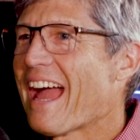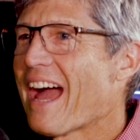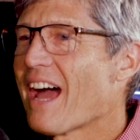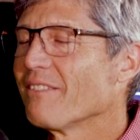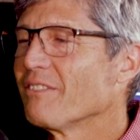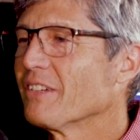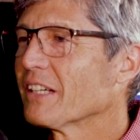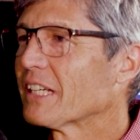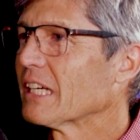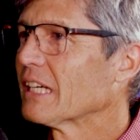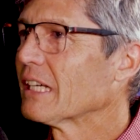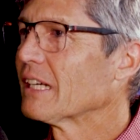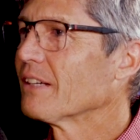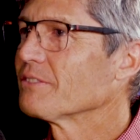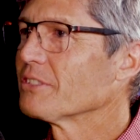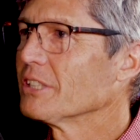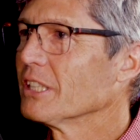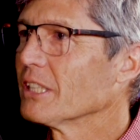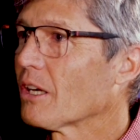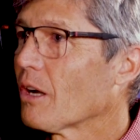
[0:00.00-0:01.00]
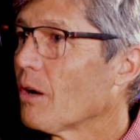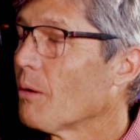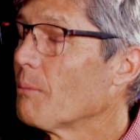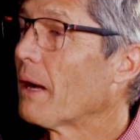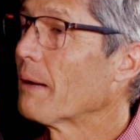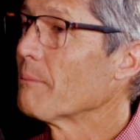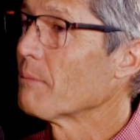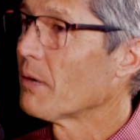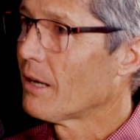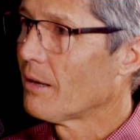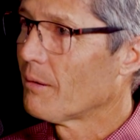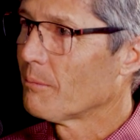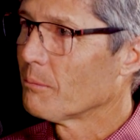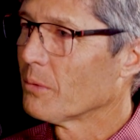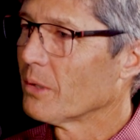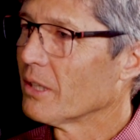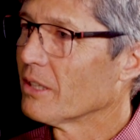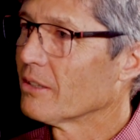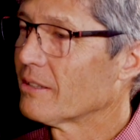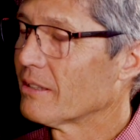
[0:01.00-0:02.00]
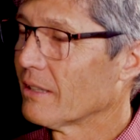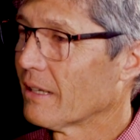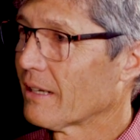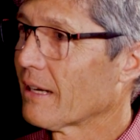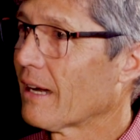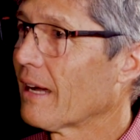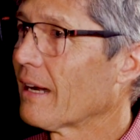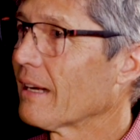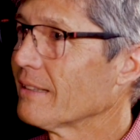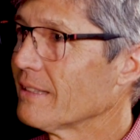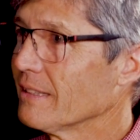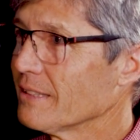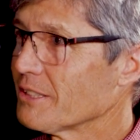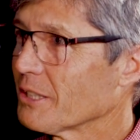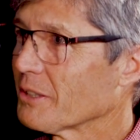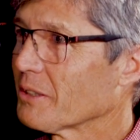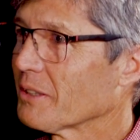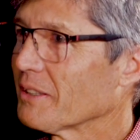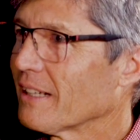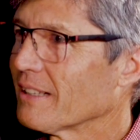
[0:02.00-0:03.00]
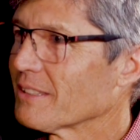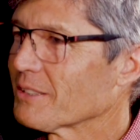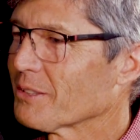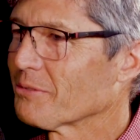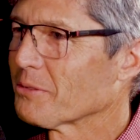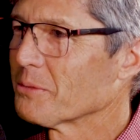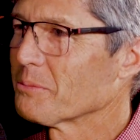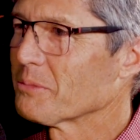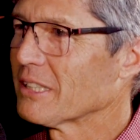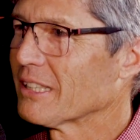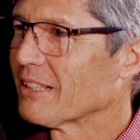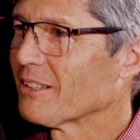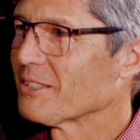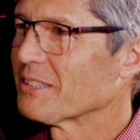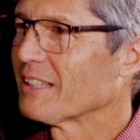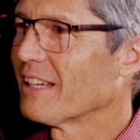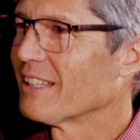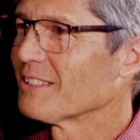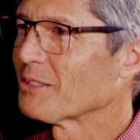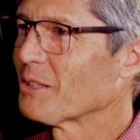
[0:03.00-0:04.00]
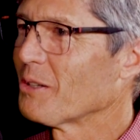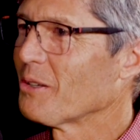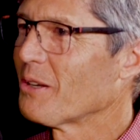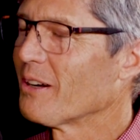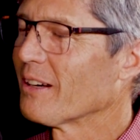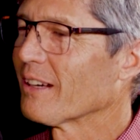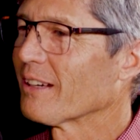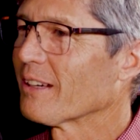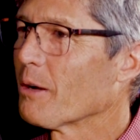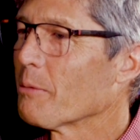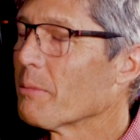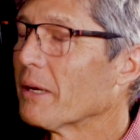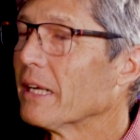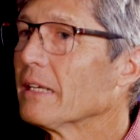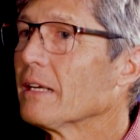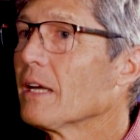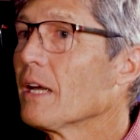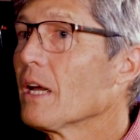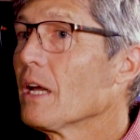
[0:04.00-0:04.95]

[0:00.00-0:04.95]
advocate of Chico. My mom got a teaching credential from Chico State so long ago, but